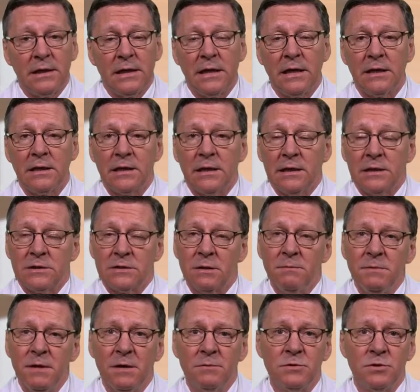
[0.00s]
and
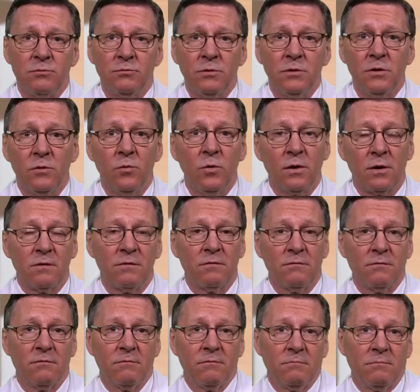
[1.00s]
sometimes you really want to
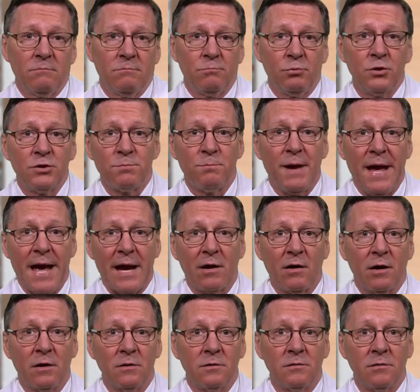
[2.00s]
push back
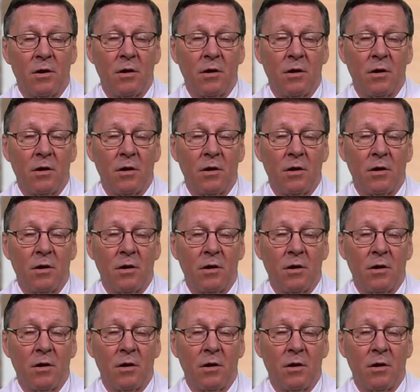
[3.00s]
on,